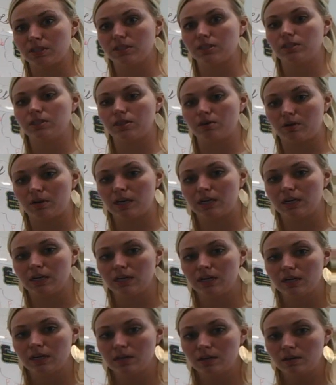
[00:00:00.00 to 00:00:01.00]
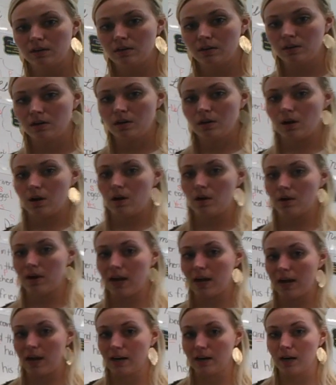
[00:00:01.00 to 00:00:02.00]
is doing.
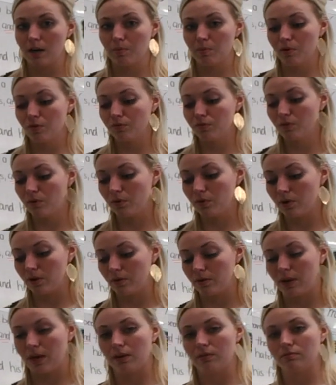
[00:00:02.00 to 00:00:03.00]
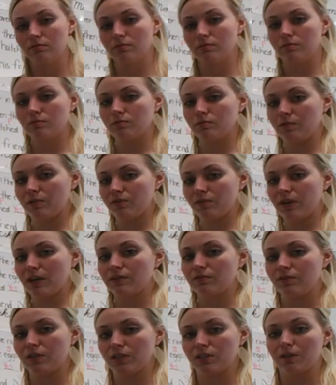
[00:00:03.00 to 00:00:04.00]
Okay, on number 4, okay, we forgot
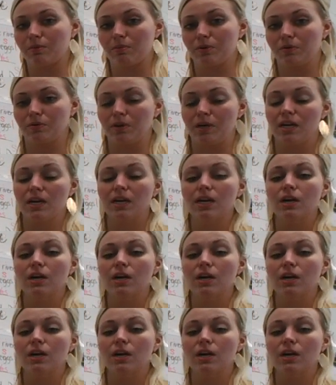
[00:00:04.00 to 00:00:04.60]
to finish number 3.